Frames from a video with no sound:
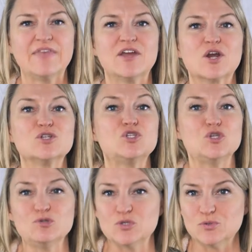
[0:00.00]
And there are
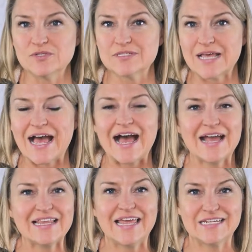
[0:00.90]
two tools
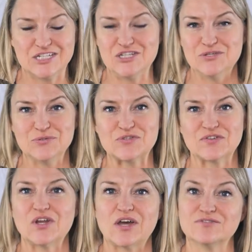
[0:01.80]
I like to use
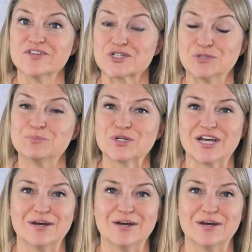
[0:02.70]
for nonfiction book